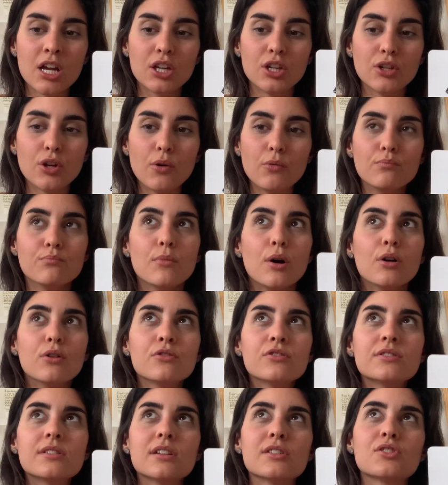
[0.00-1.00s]
you know,
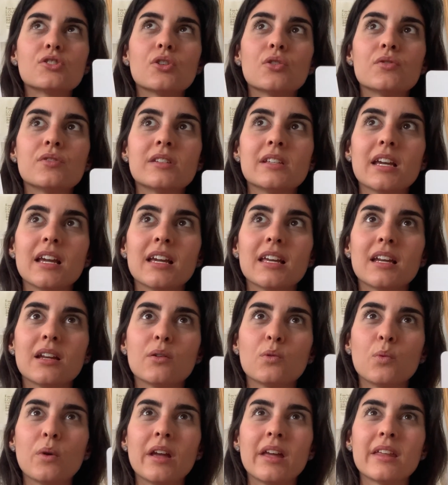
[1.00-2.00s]
most
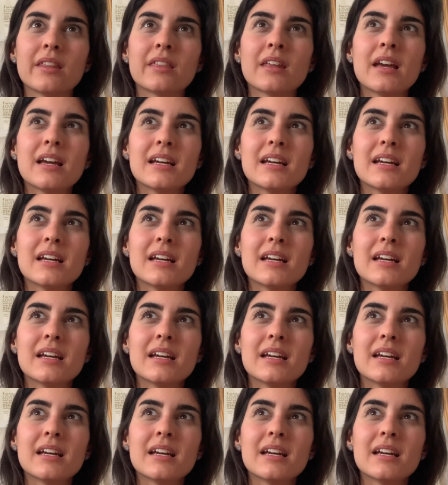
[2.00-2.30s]
associated with